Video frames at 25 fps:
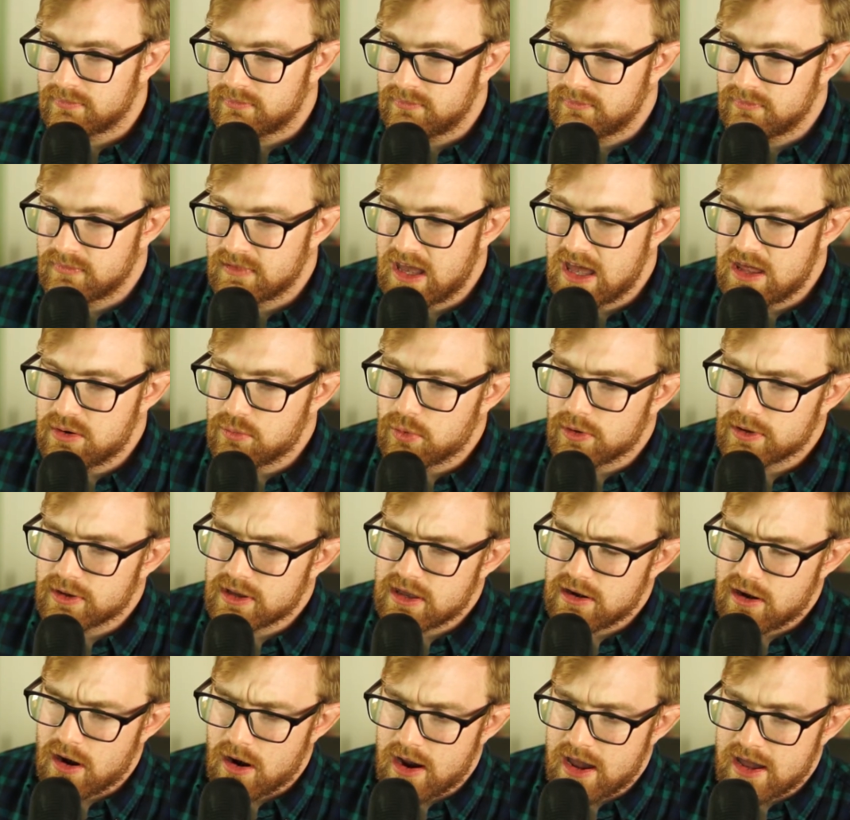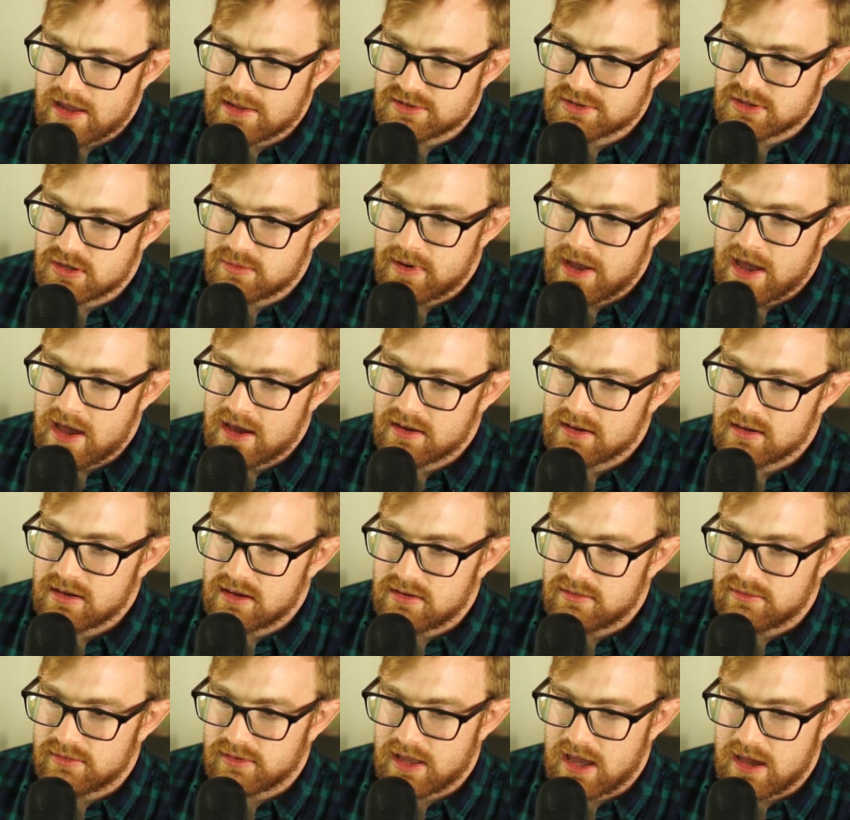And we'll get our answer back
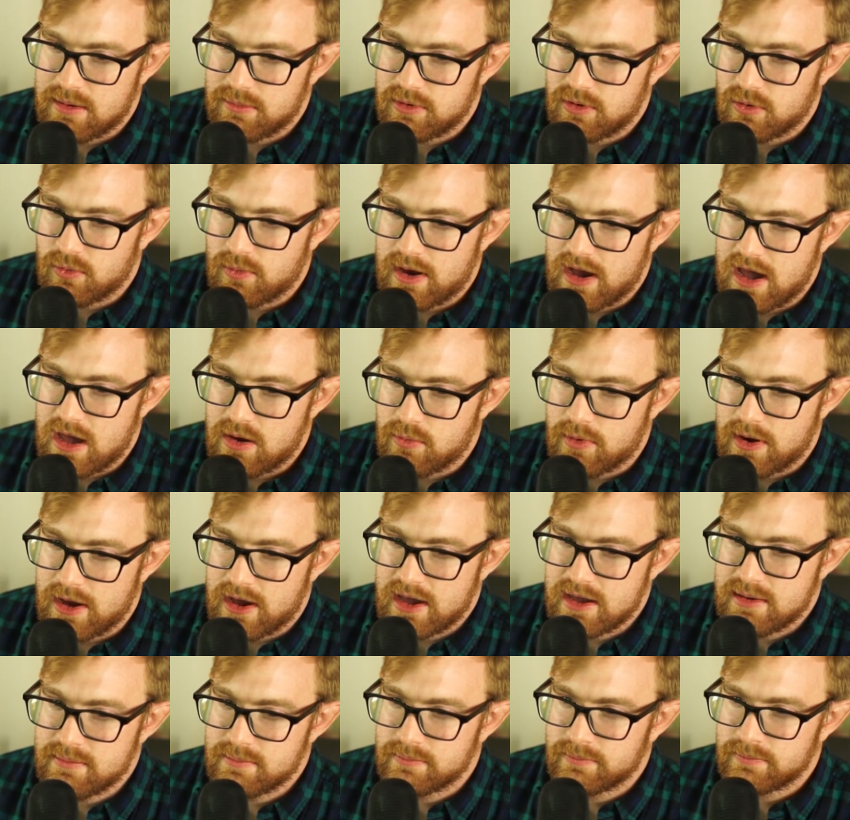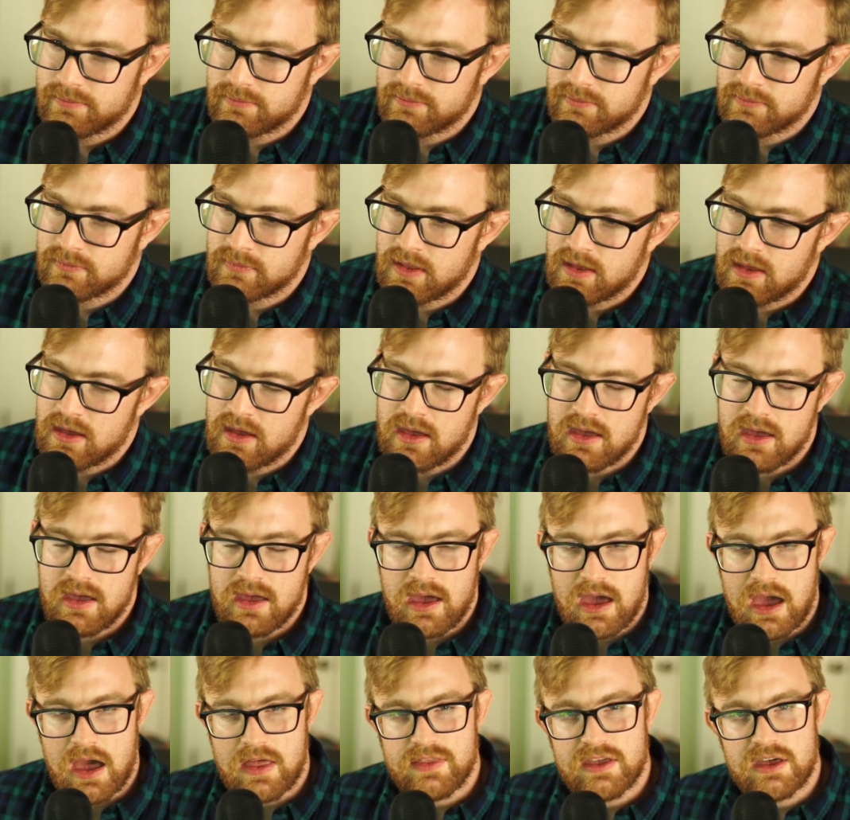of lambda yy.
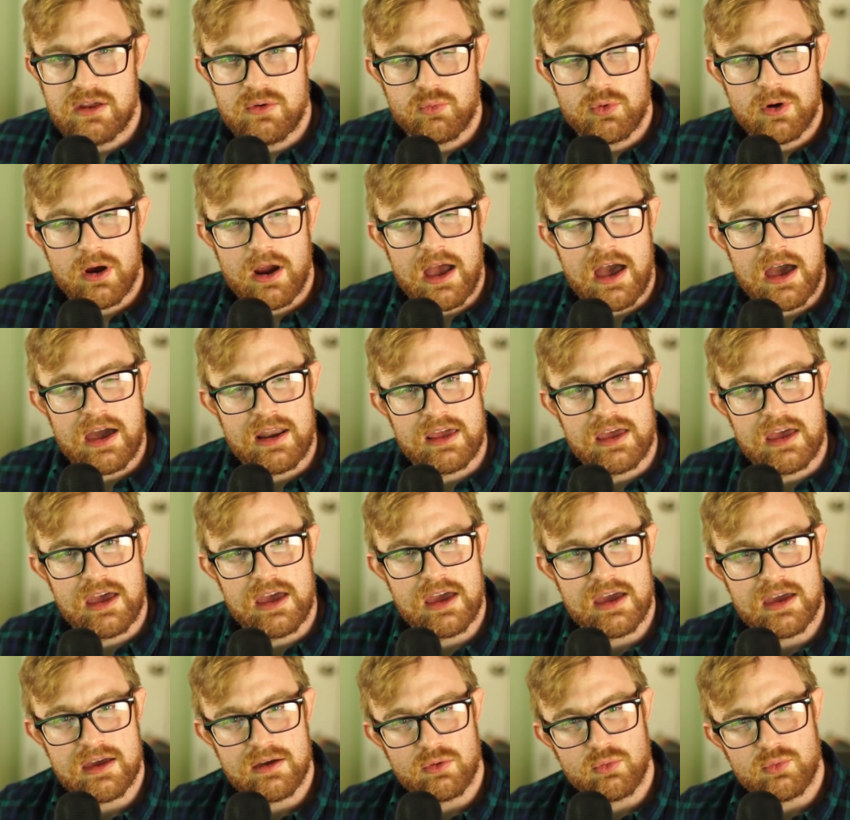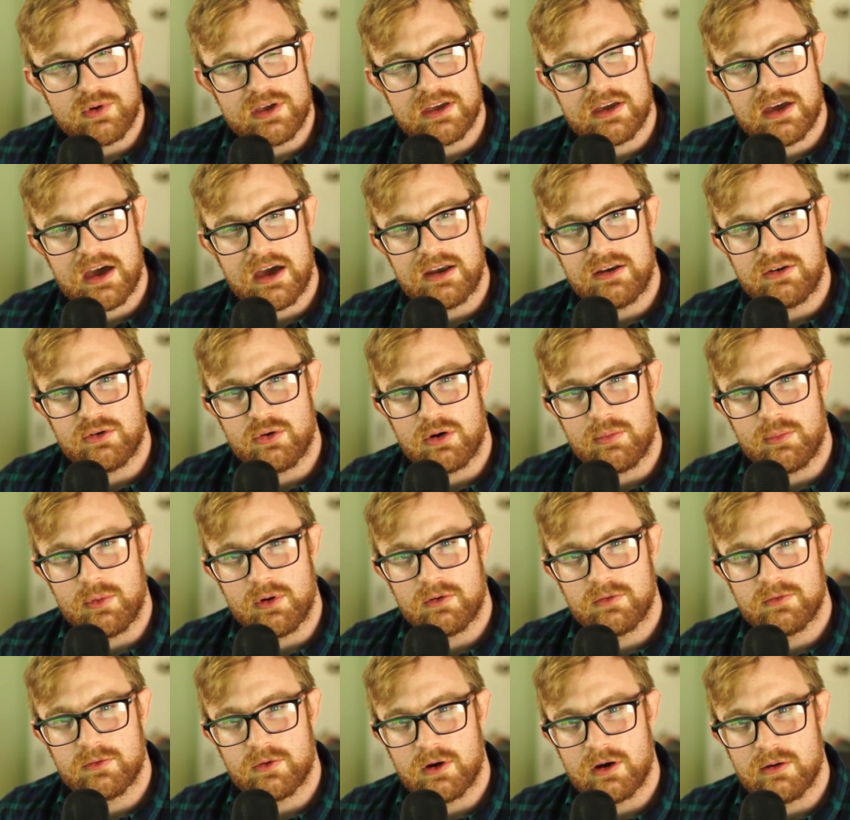And then we're at a weak head normal
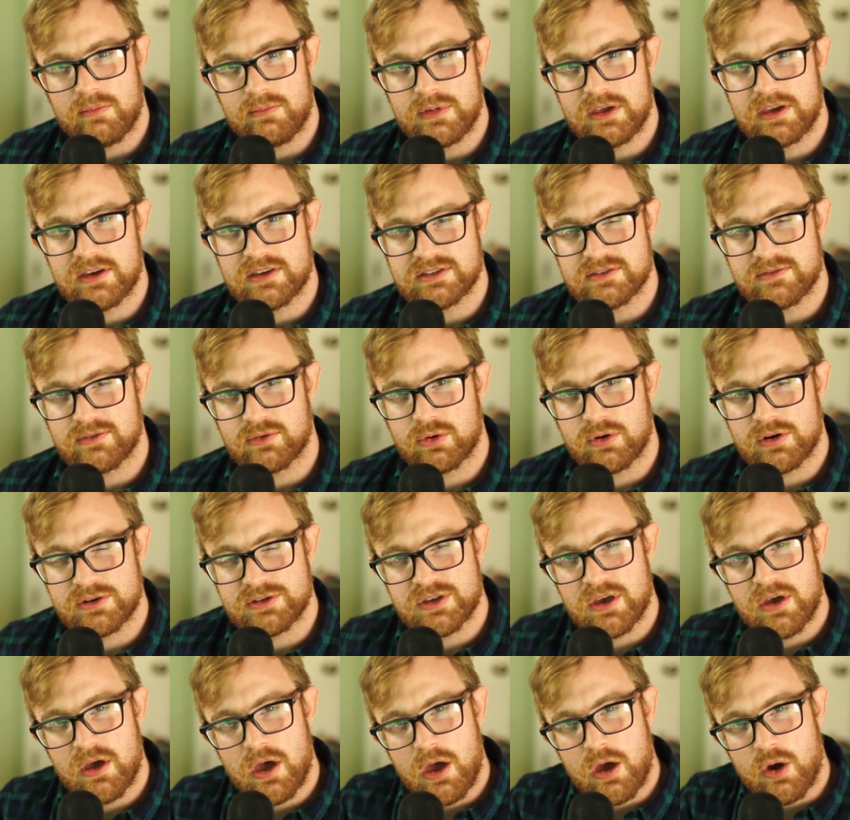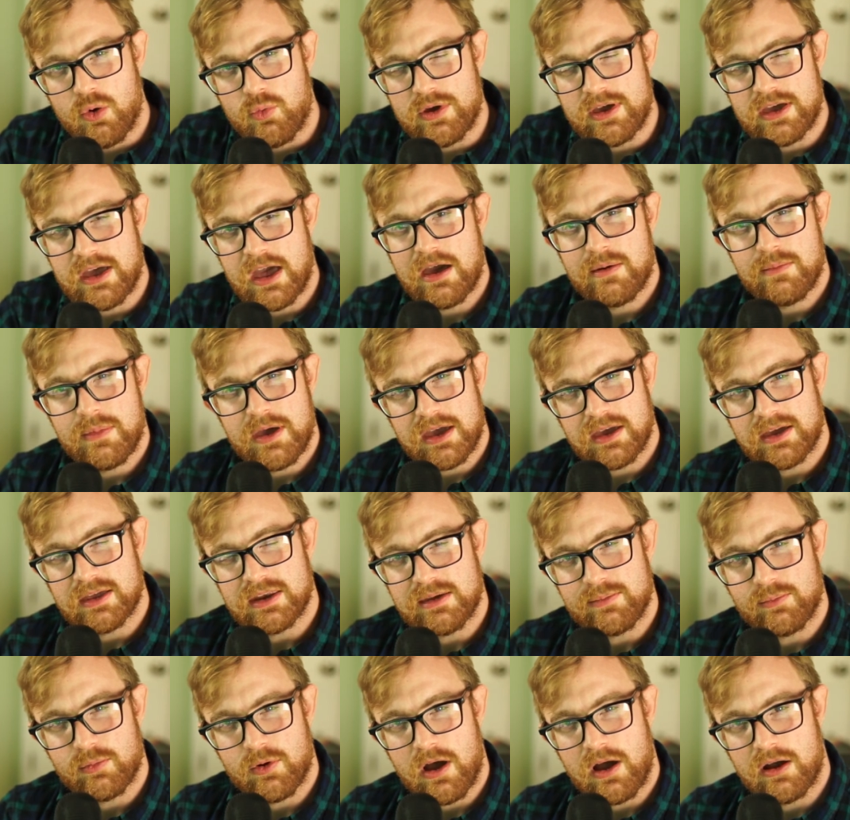form because, of course, we can't make any
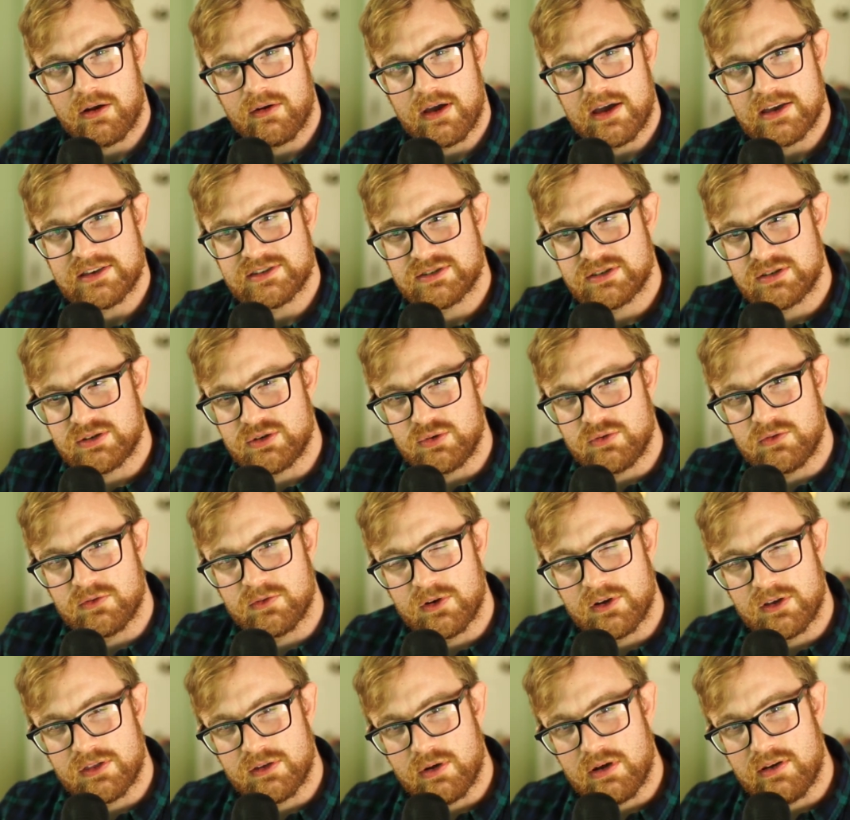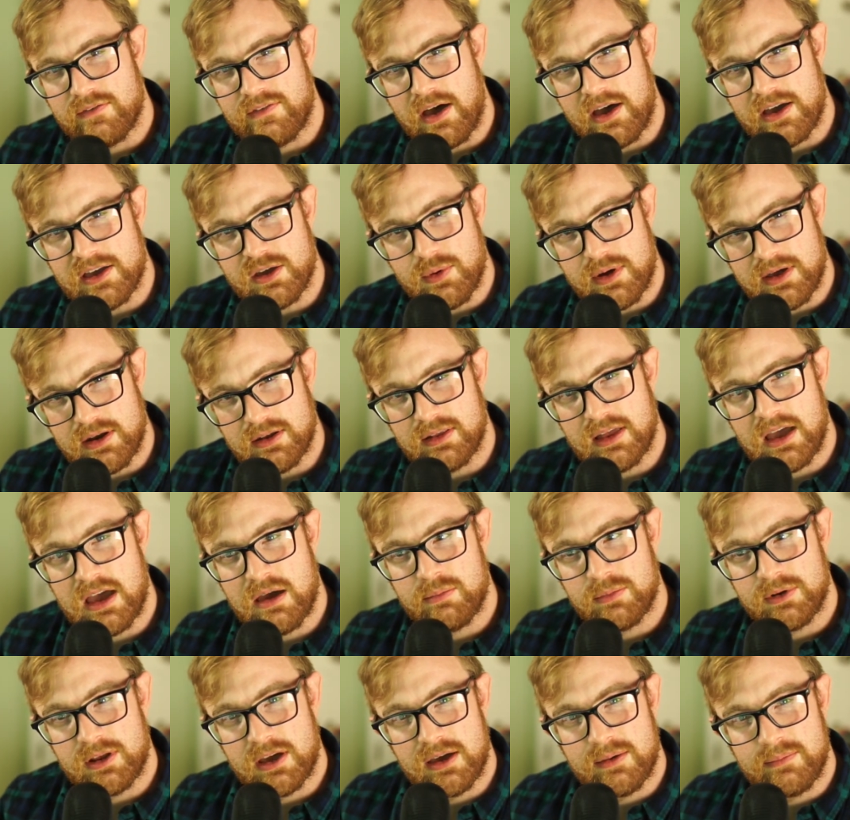progress to further evaluate a
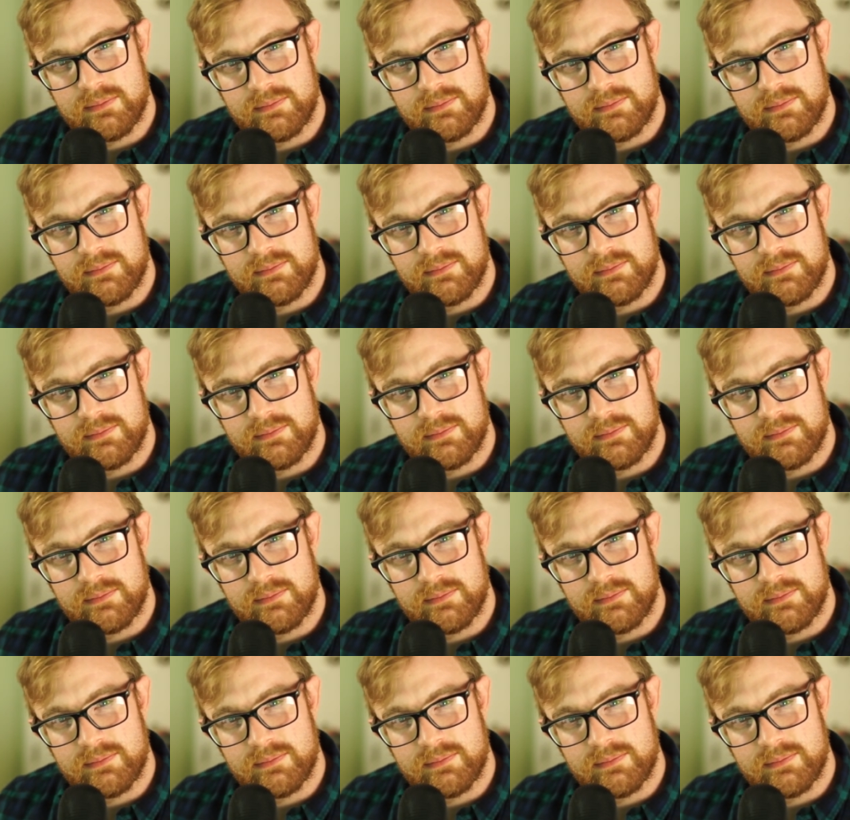lambda.